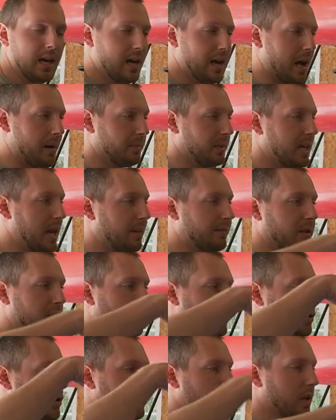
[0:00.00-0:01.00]
I'm gonna have to
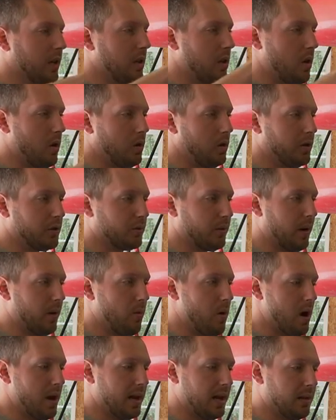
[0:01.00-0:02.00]
just drill holes where I
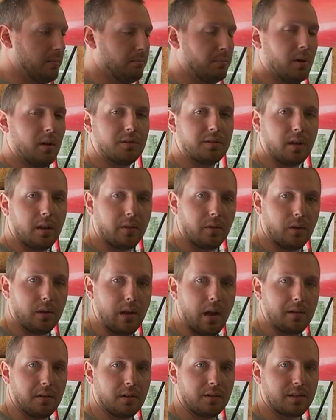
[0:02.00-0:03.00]
want it and bolt it through the
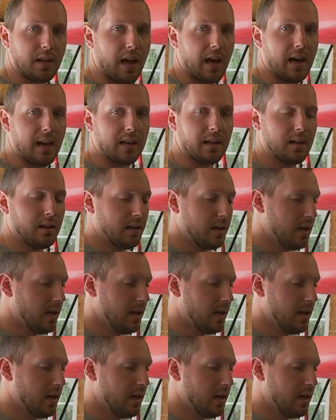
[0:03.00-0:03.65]
underside.